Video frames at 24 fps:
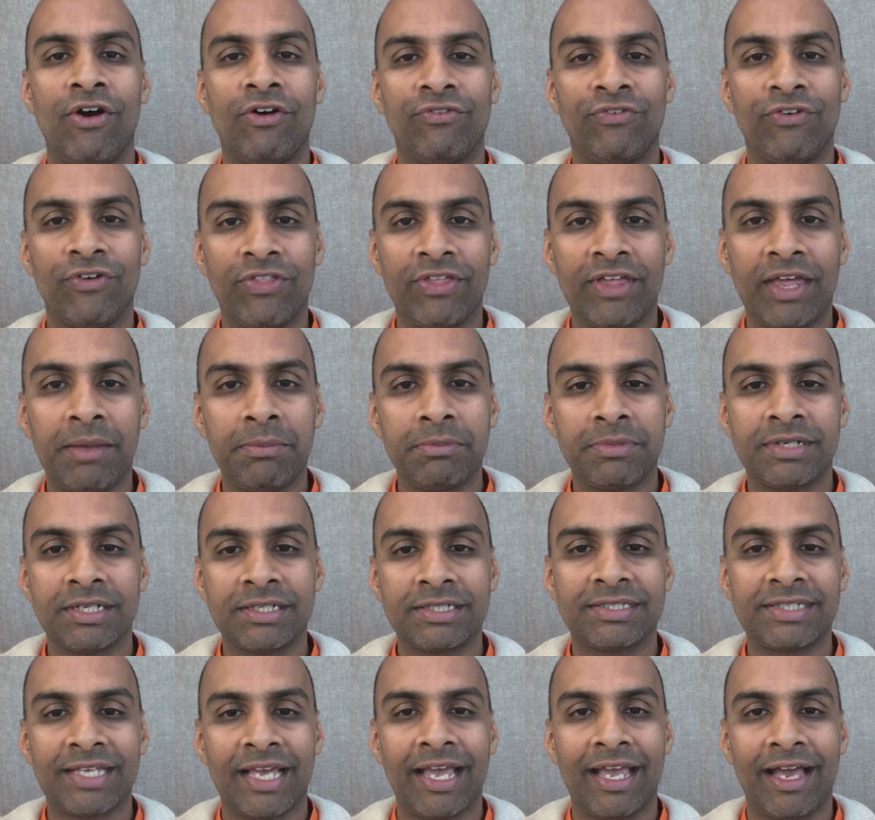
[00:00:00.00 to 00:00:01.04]
for them to
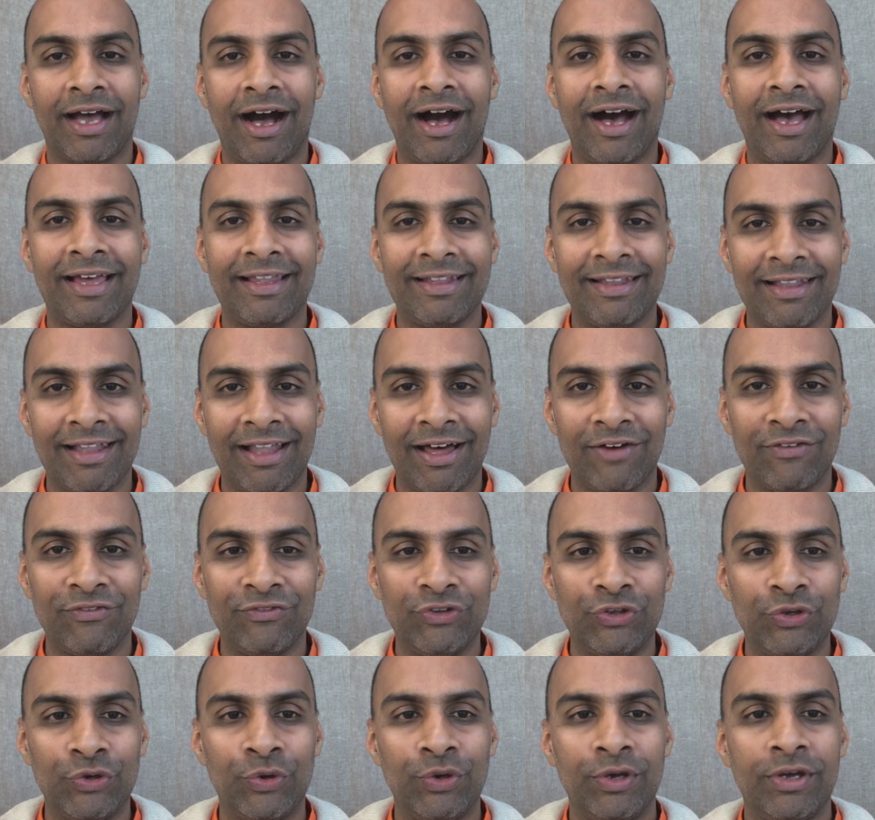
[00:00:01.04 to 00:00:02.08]
say, I love
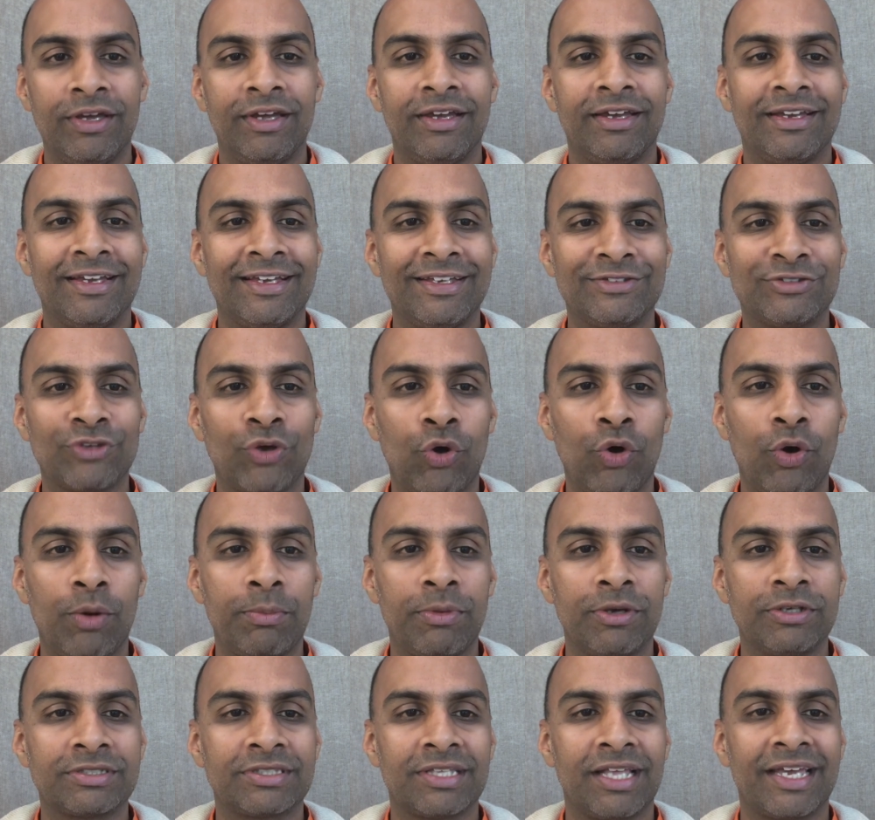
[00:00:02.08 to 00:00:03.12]
you, is
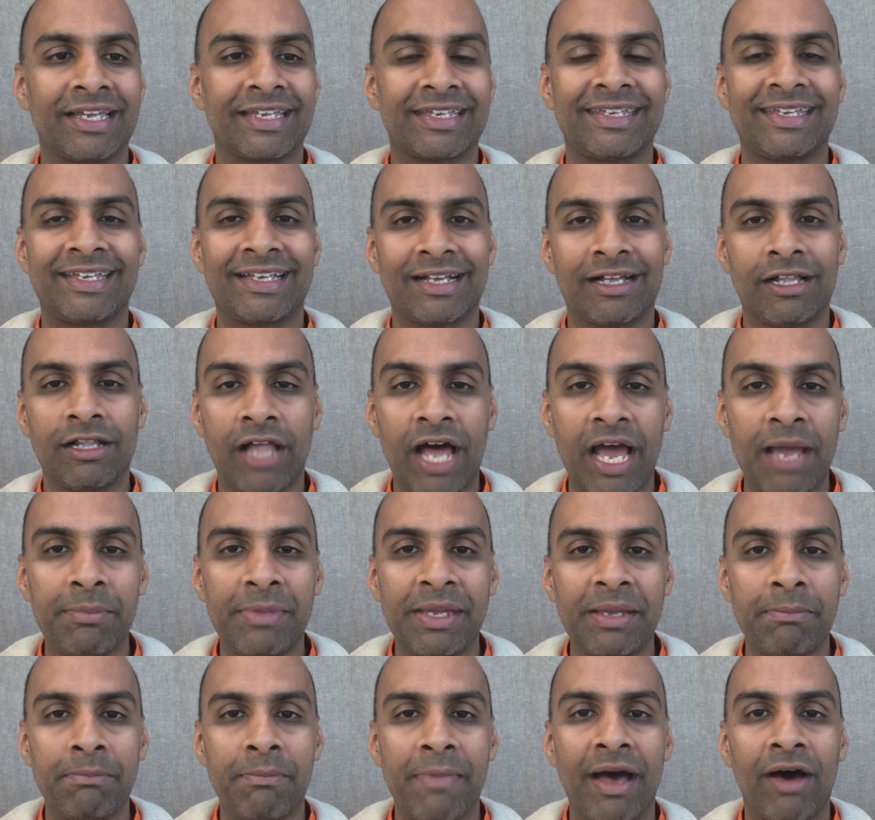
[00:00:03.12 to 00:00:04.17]
almost like
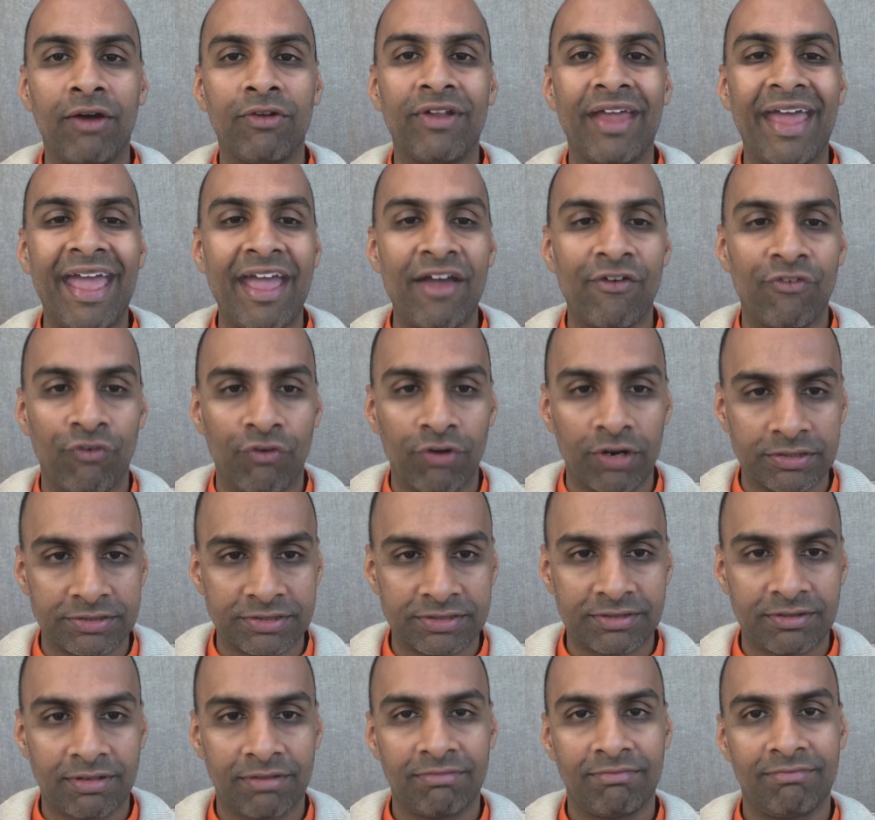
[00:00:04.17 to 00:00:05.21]
climbing Mount
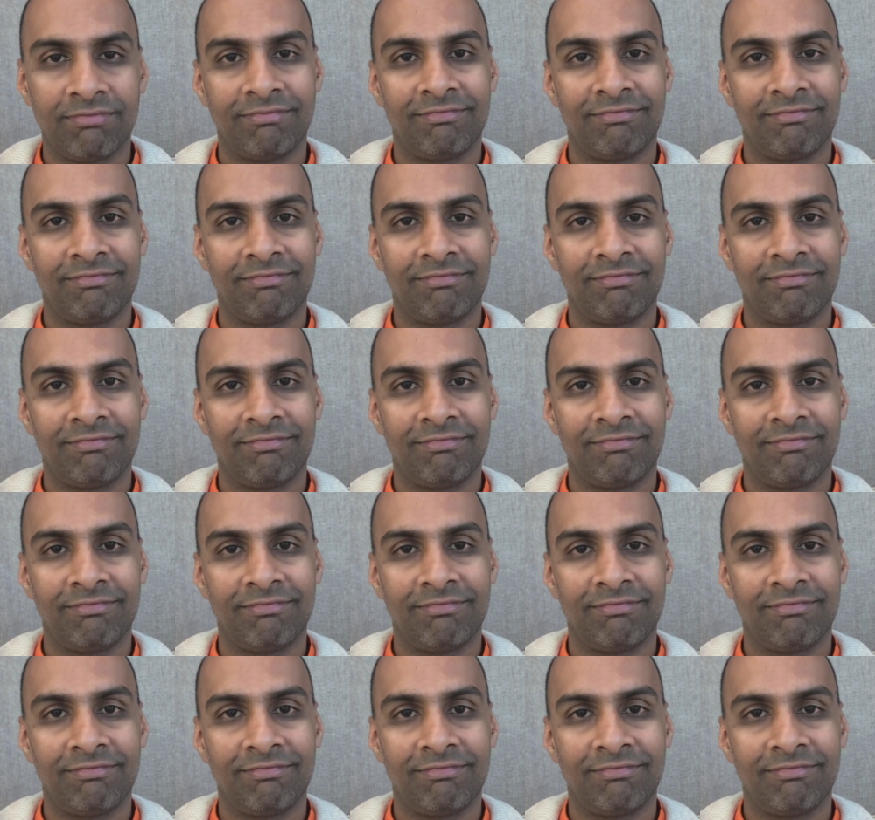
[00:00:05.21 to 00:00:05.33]
Everest.